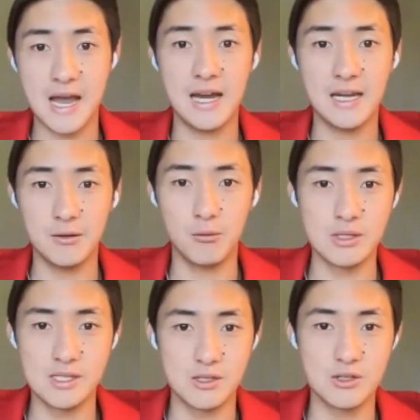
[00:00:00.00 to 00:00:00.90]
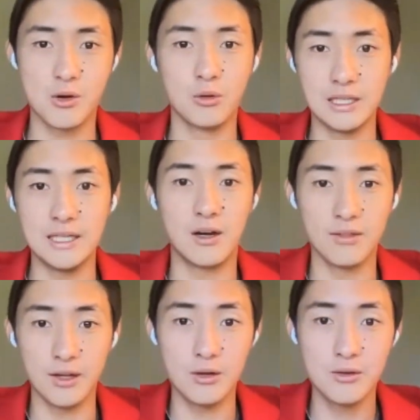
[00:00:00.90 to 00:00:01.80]
I was the sole lead
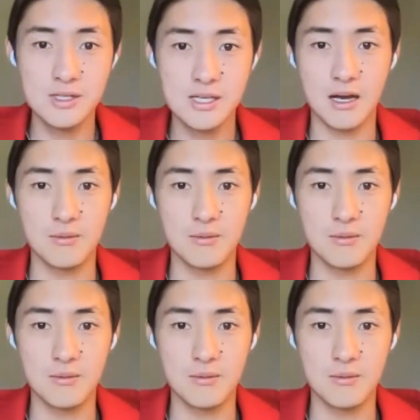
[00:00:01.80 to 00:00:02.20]
on those.